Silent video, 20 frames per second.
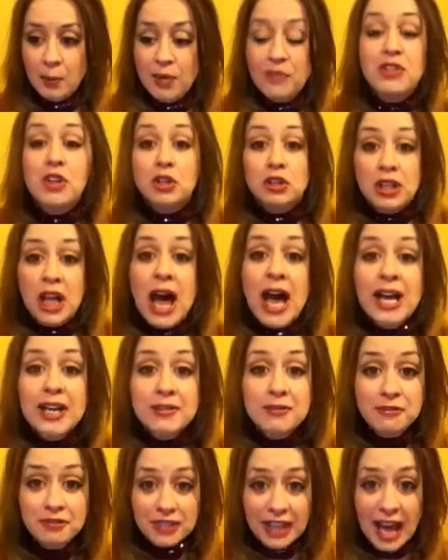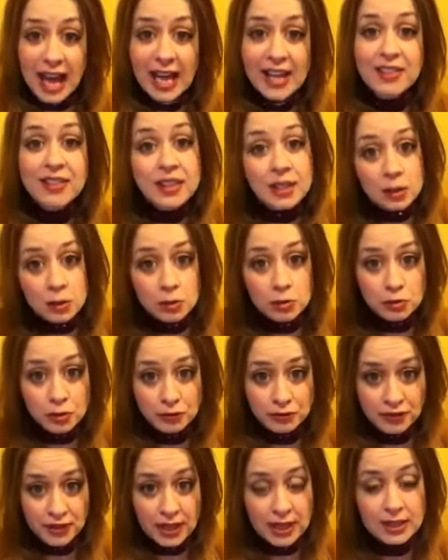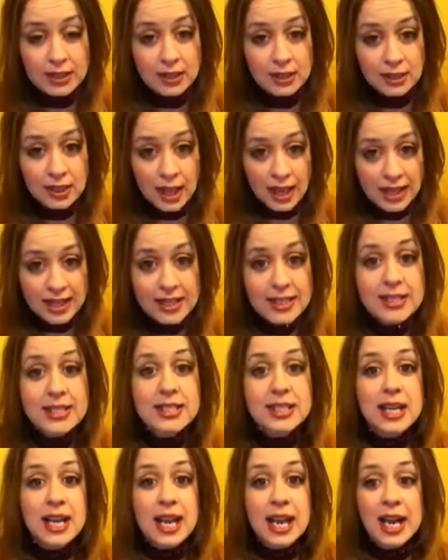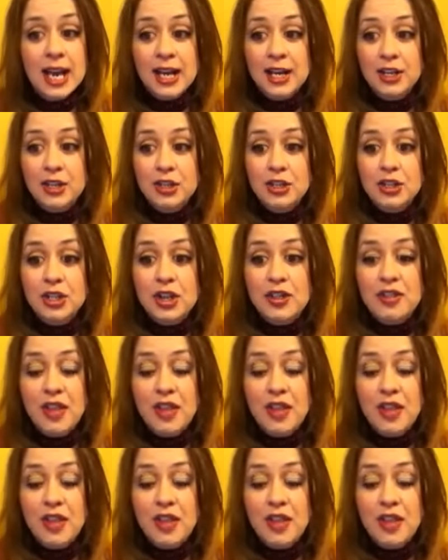if they're lying flat, then it will reflect the light and